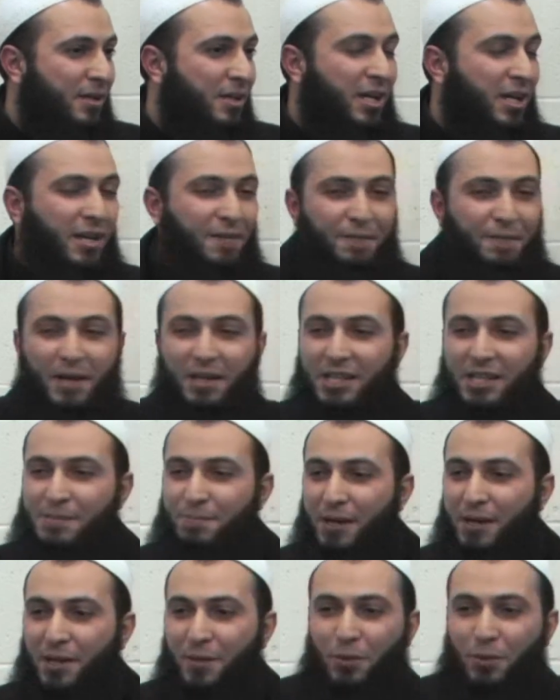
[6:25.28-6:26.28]
You're going to find his
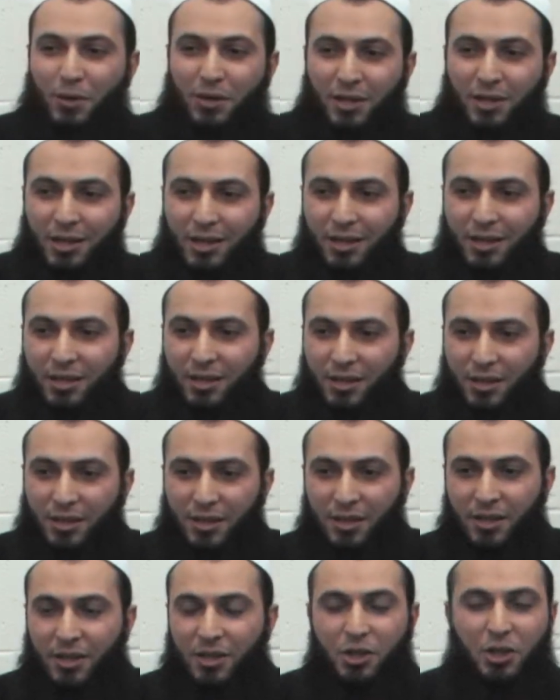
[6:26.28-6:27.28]
brother walking in.
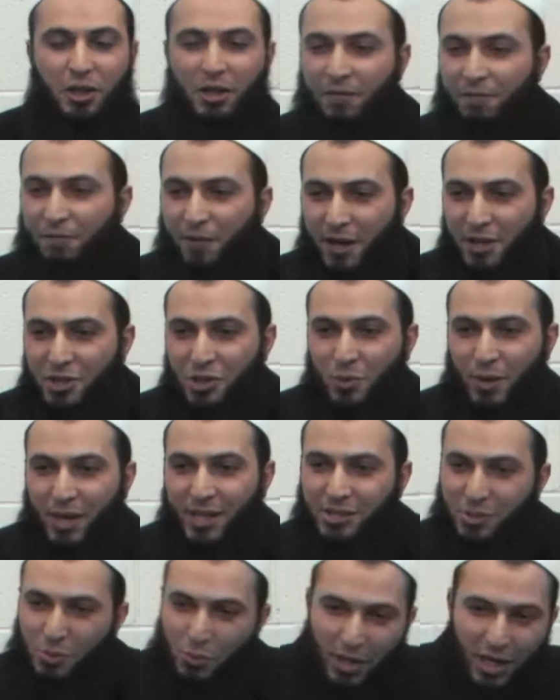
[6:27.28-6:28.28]
You're going to find your
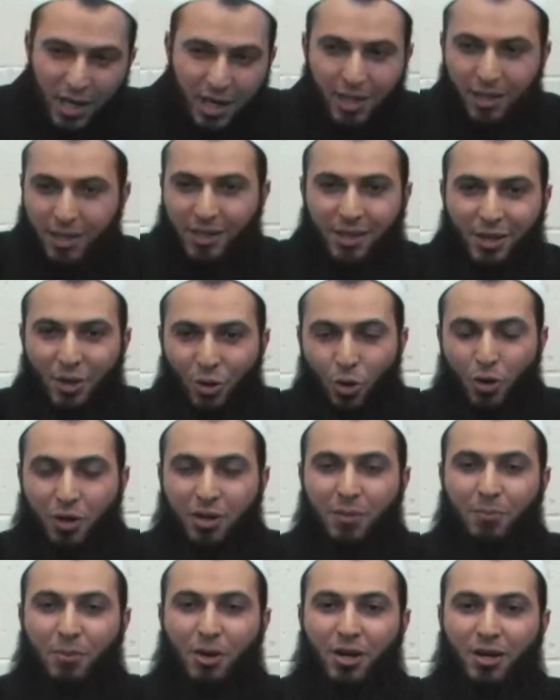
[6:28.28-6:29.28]
way to really
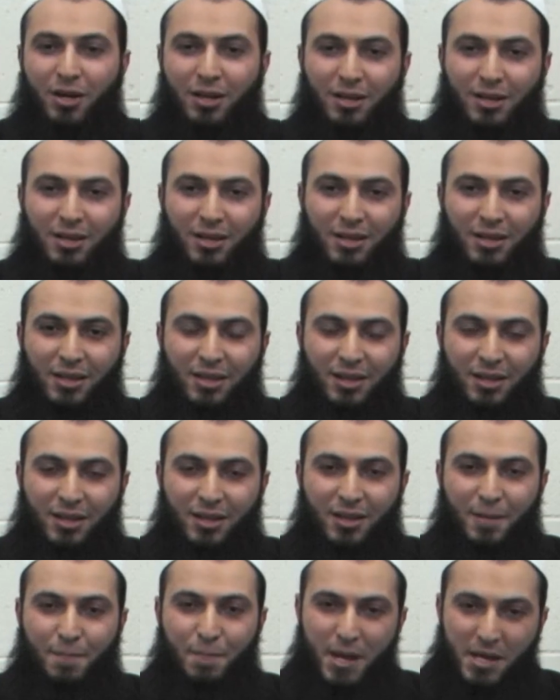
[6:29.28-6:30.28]
hook him on.
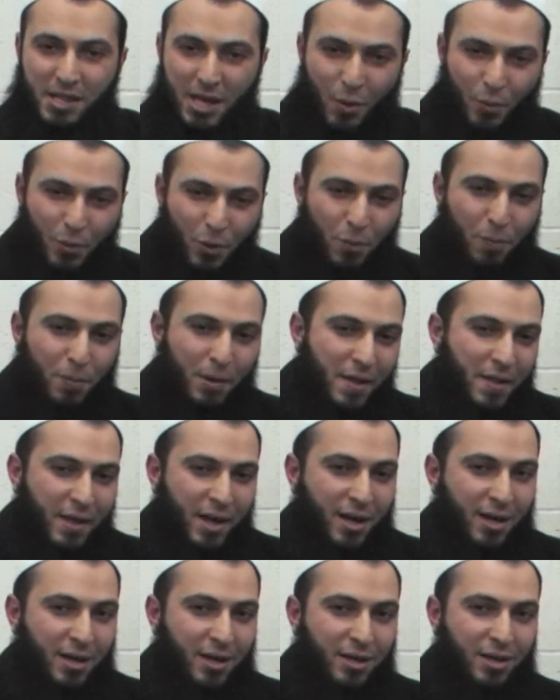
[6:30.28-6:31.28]
Be that real
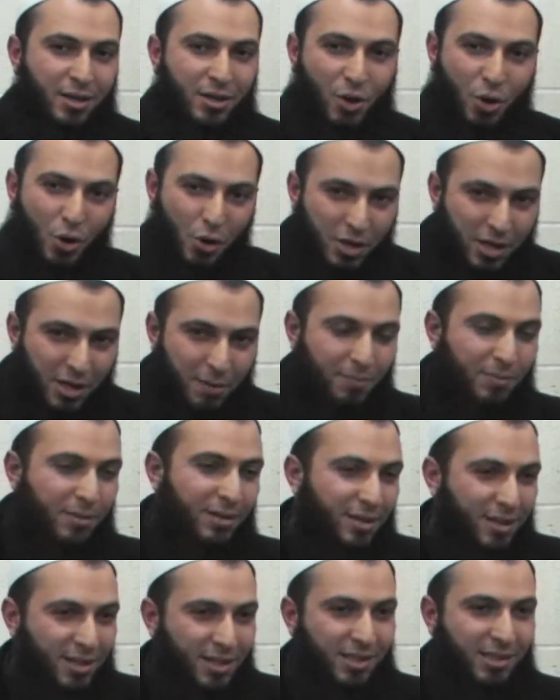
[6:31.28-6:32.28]
brother. Hook him.
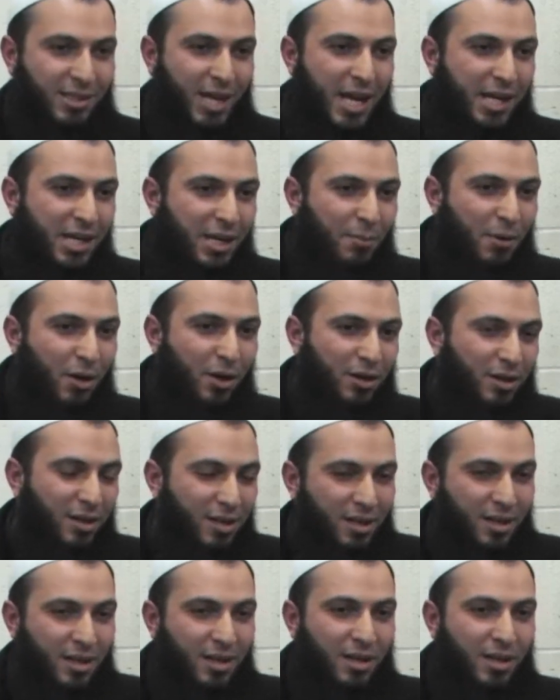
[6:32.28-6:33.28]
Take him
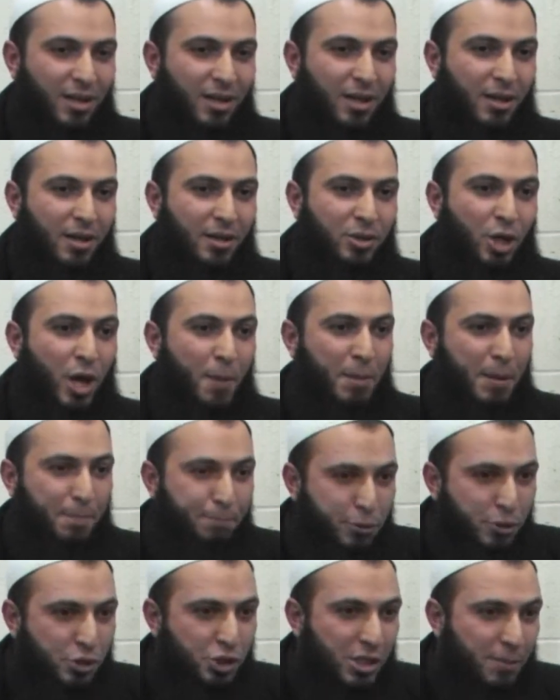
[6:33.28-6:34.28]
on. Don't be
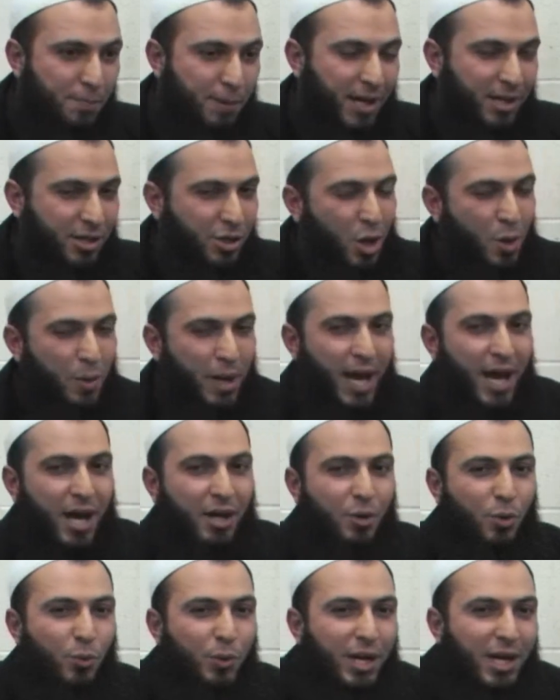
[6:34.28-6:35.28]
pushy, but know
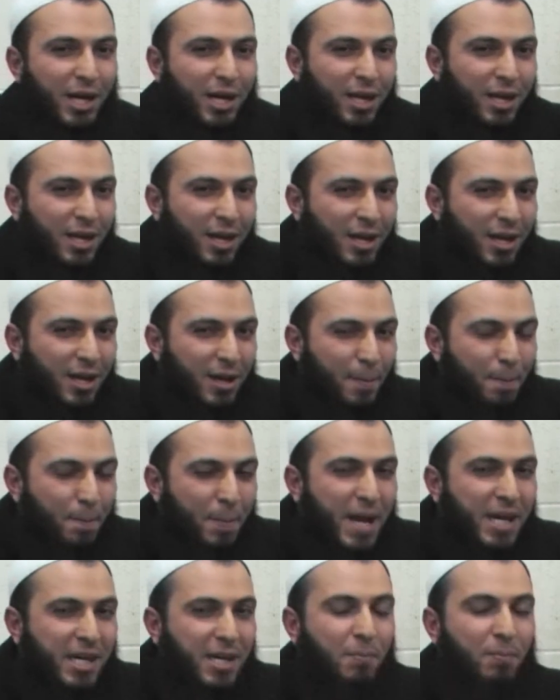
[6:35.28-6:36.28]
how to really
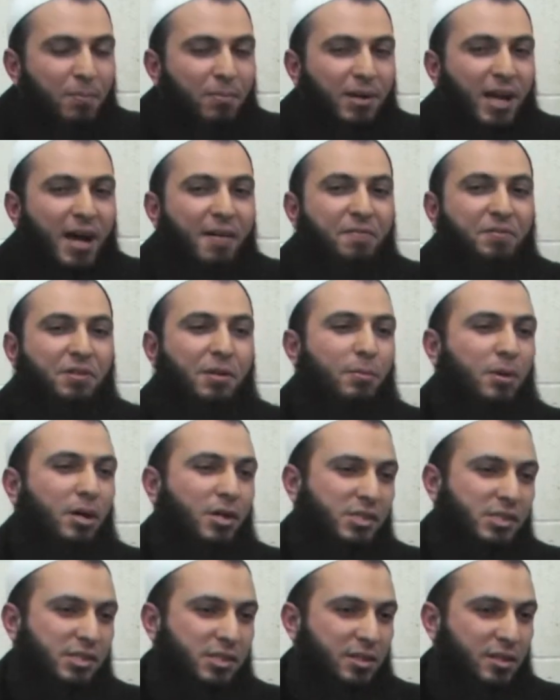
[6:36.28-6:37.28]
make him love the
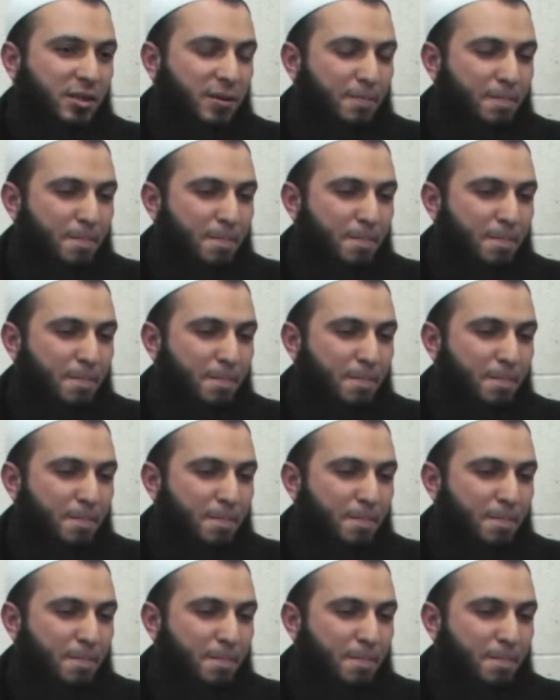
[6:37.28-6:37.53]
mosque.